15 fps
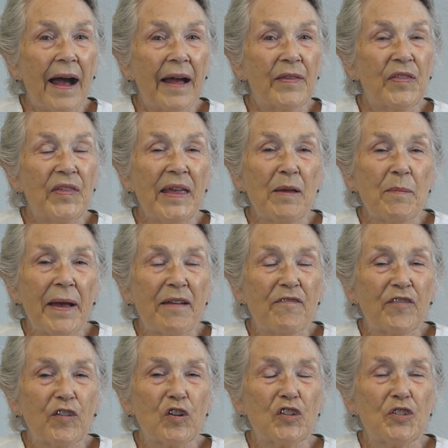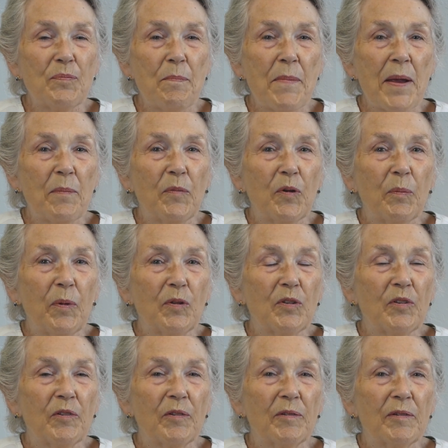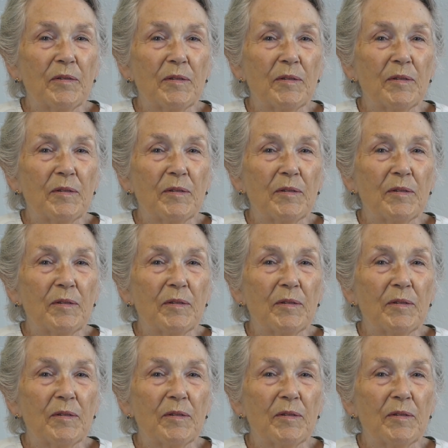think my first memorable